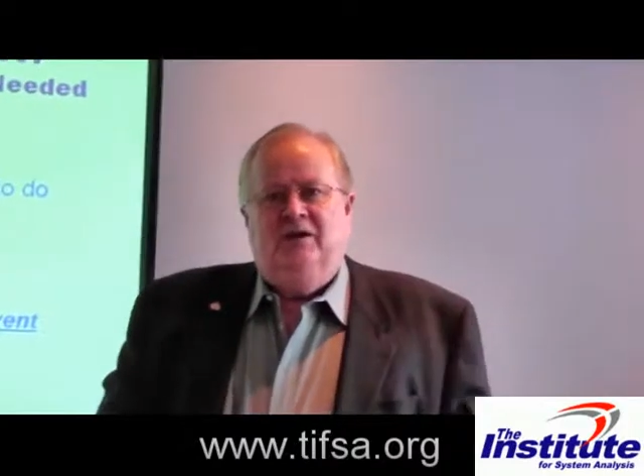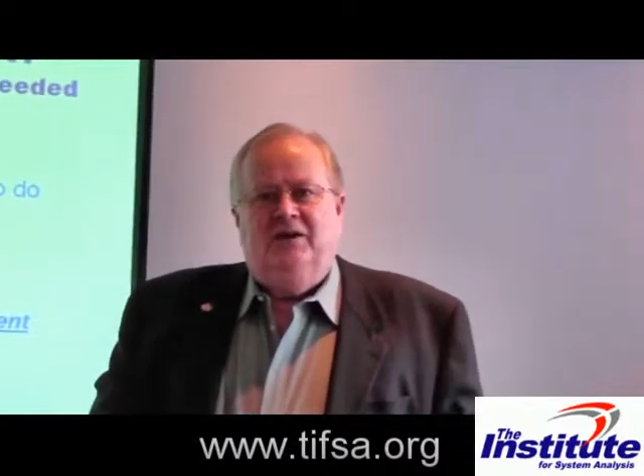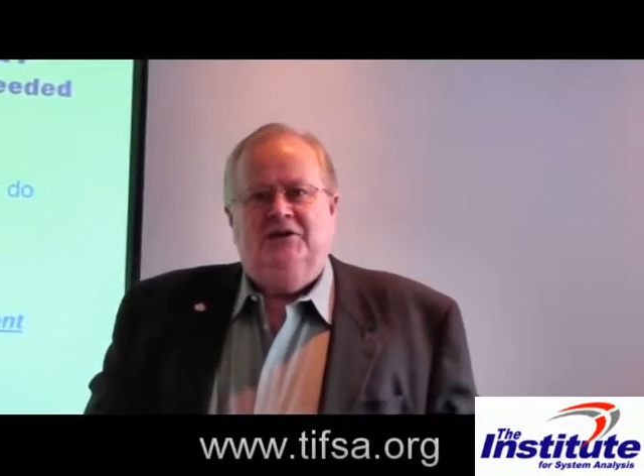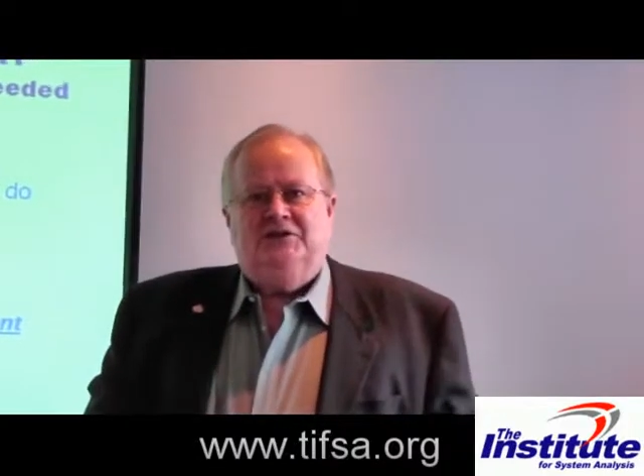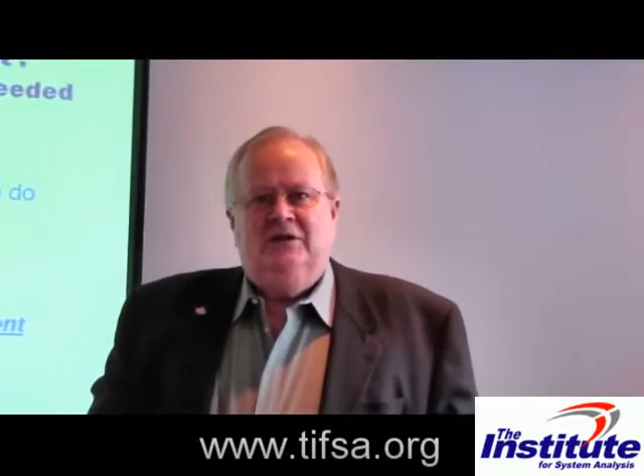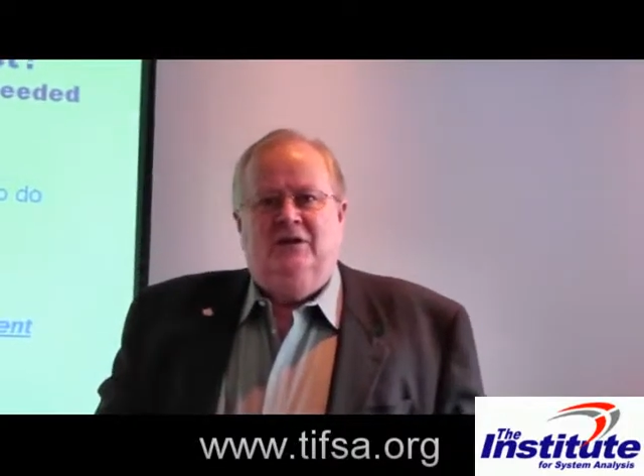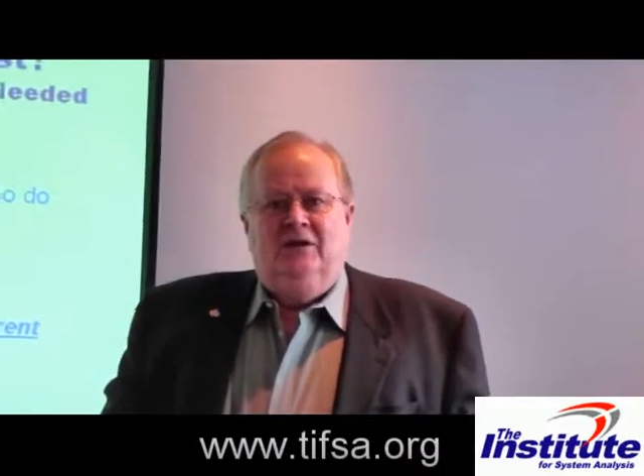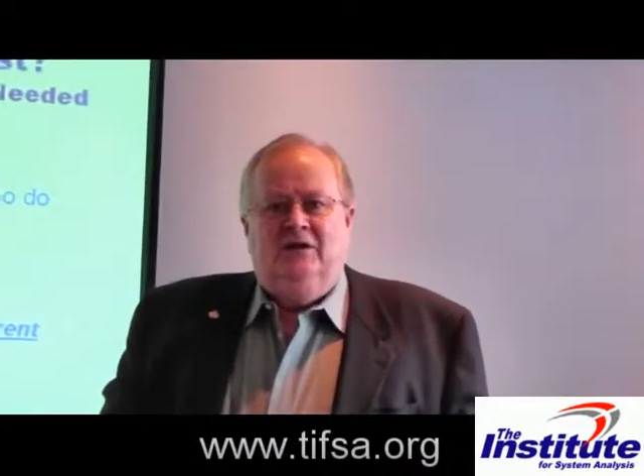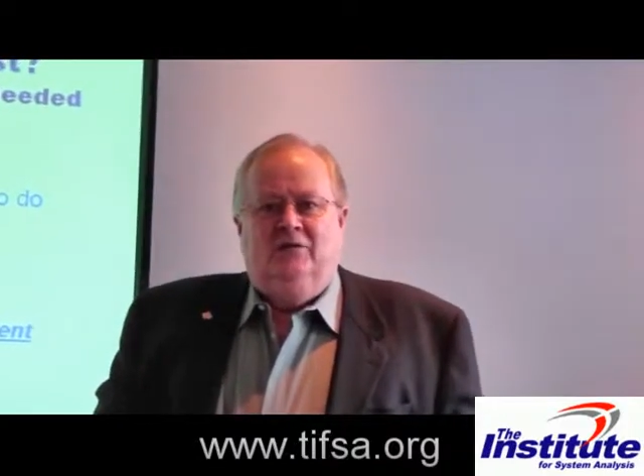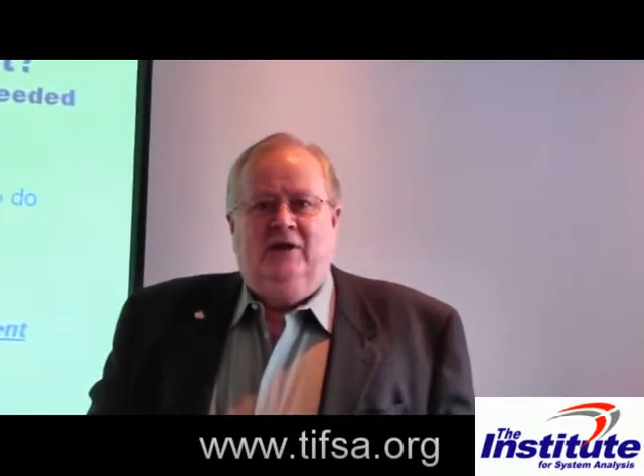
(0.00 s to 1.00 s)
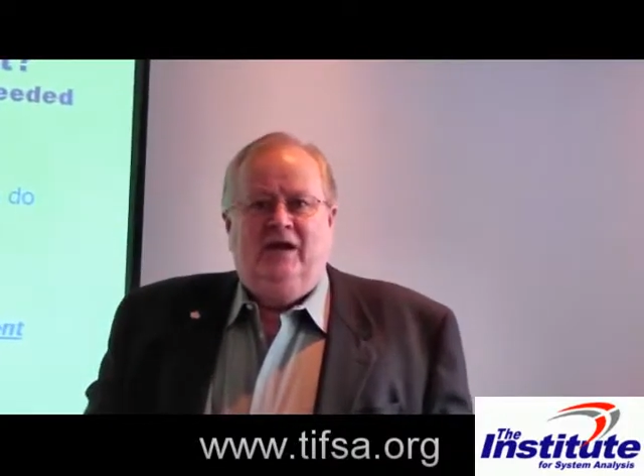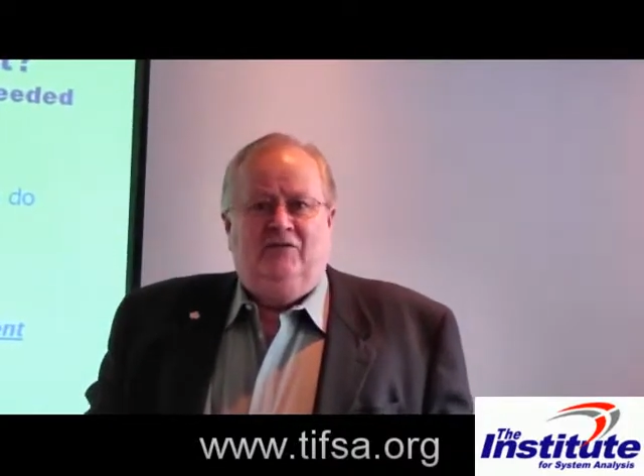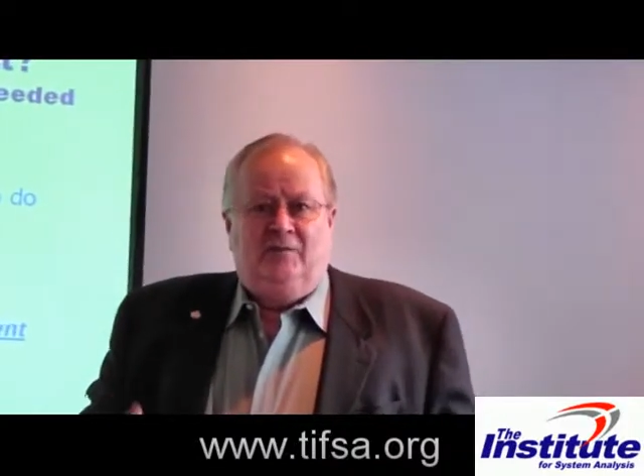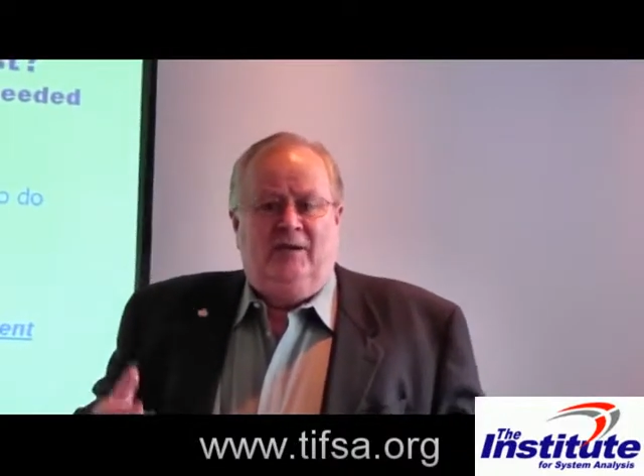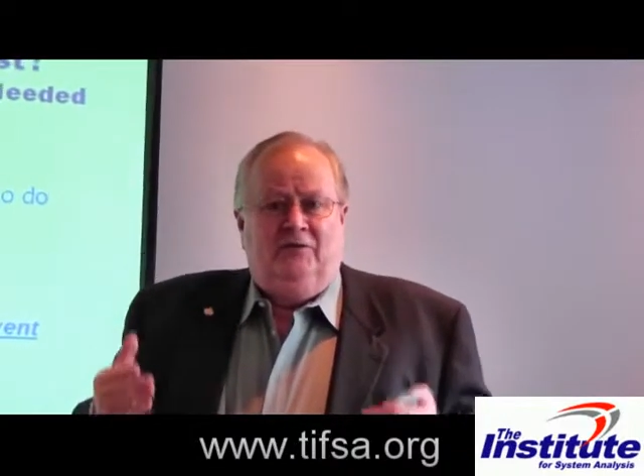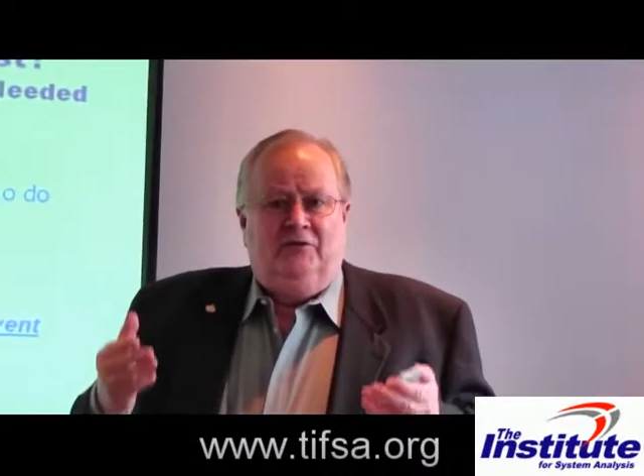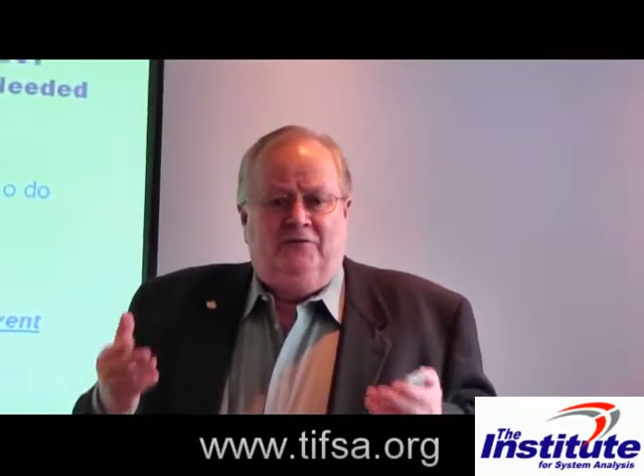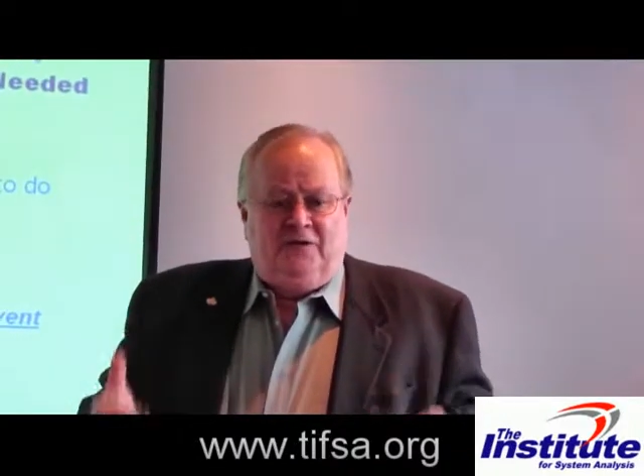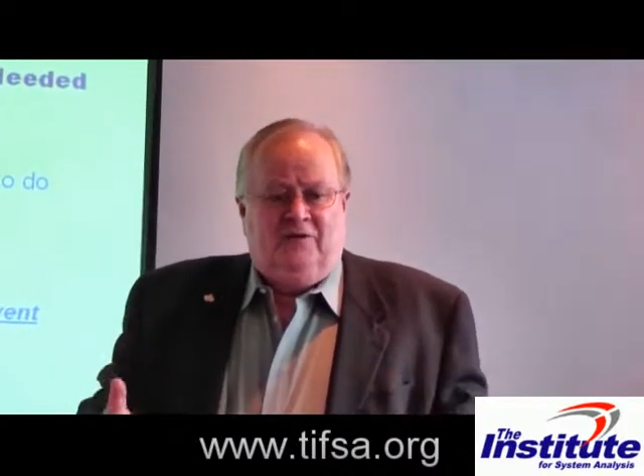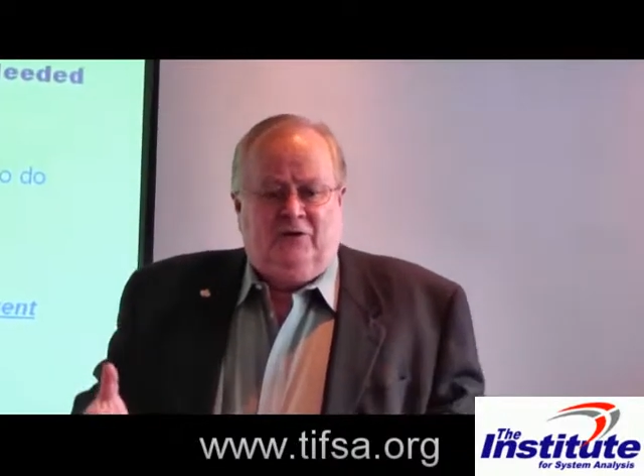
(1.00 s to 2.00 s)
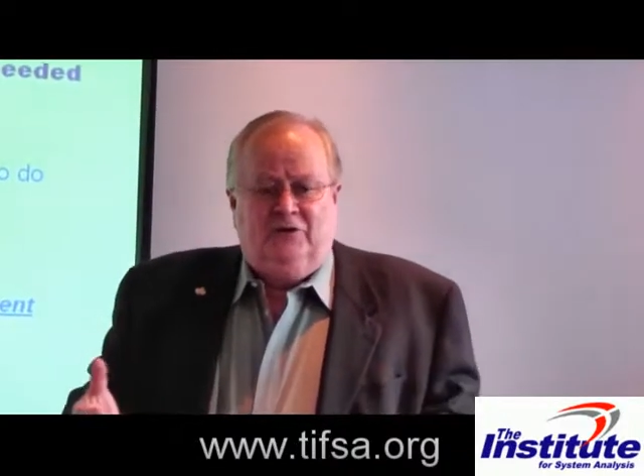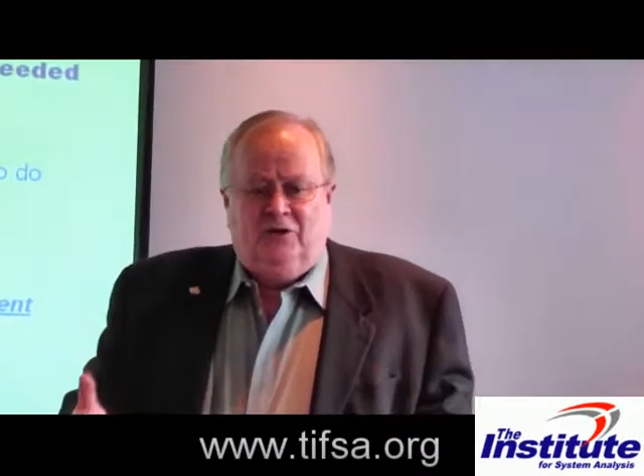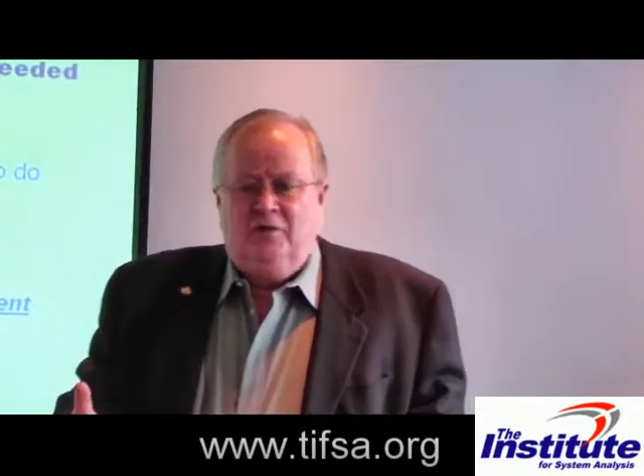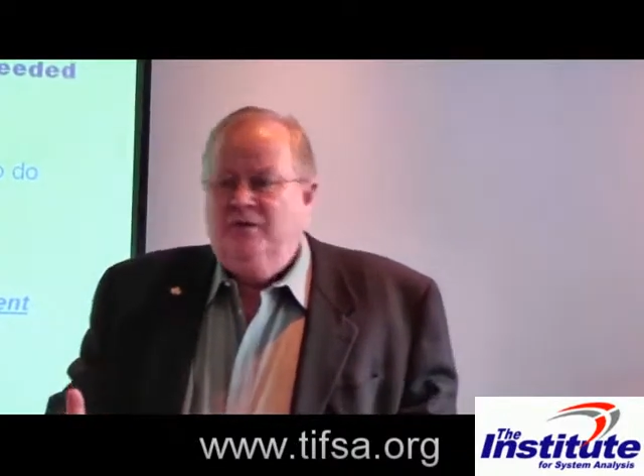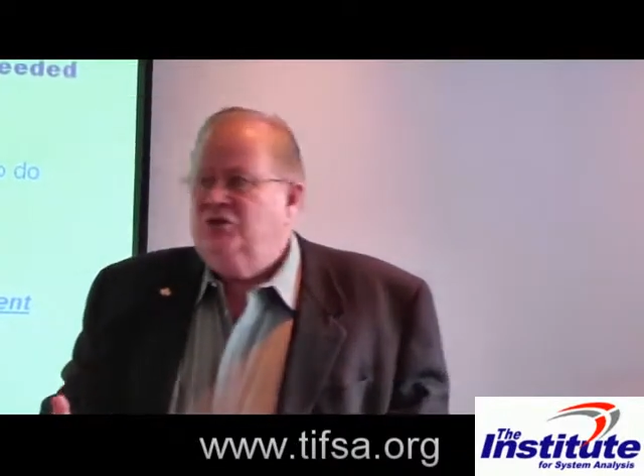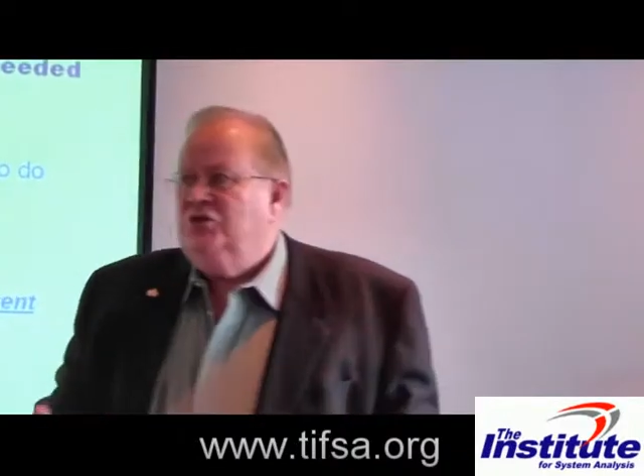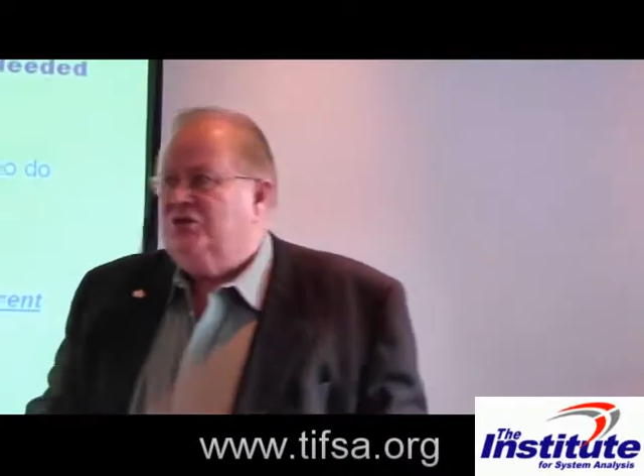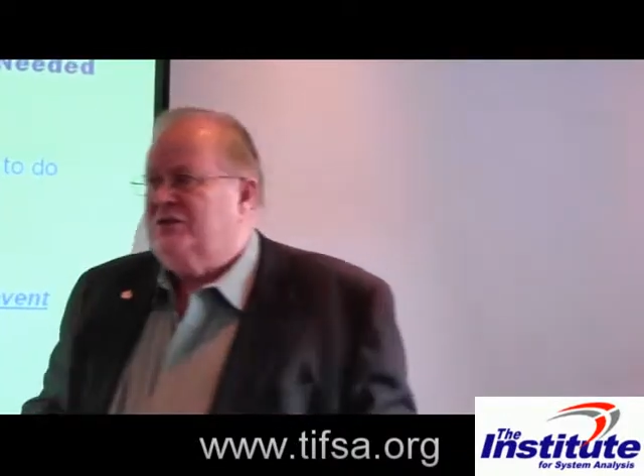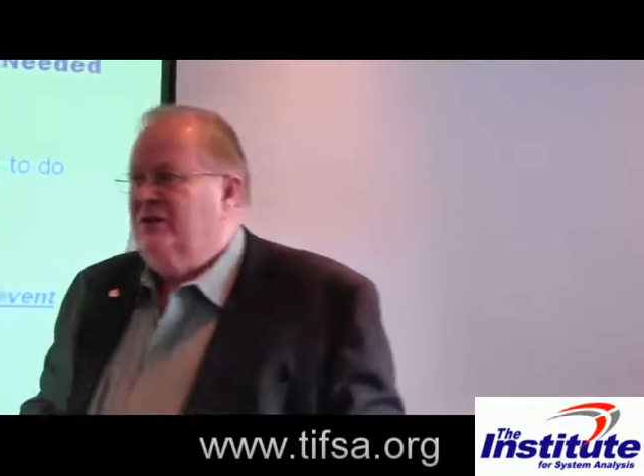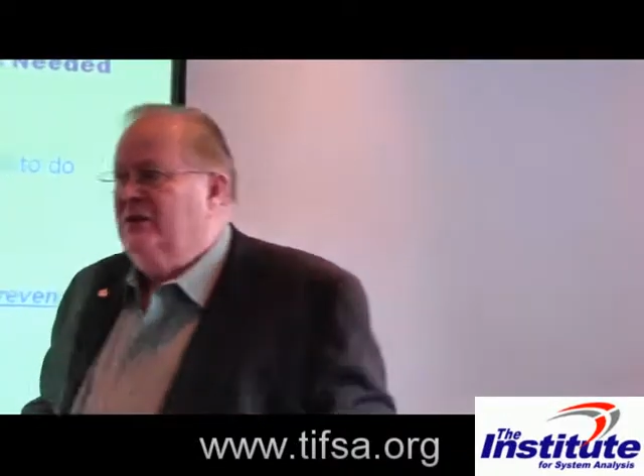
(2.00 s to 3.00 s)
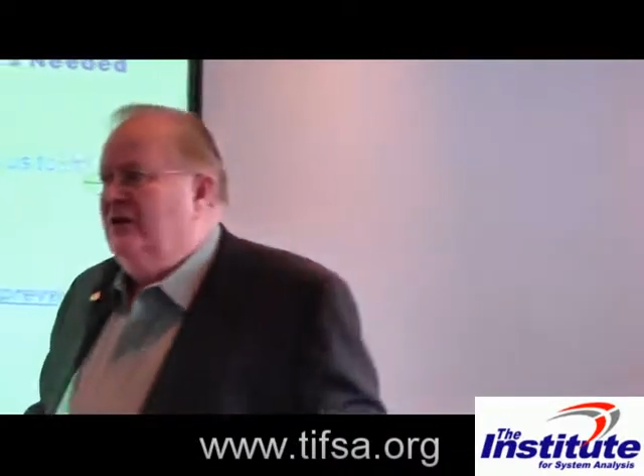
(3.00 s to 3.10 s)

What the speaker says: because we have to be able to figure out the commissions.